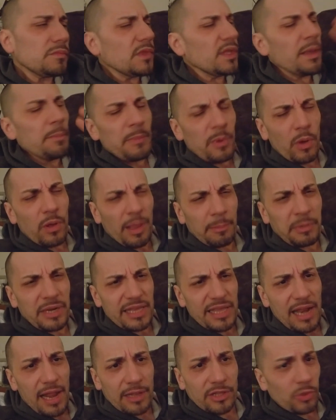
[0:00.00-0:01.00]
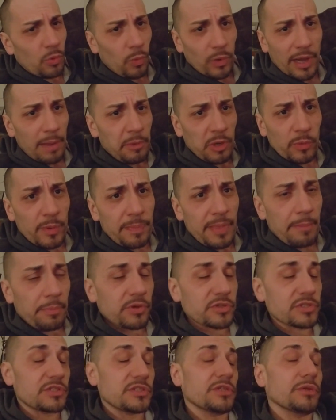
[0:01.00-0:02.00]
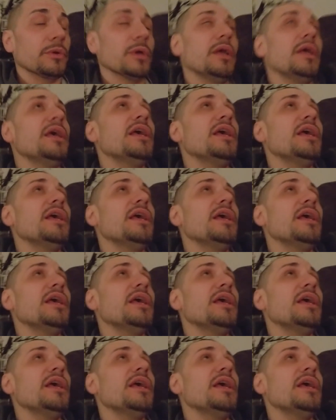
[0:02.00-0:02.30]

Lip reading: I'm gonna get out. Don't worry. I'm gonna rip that person too.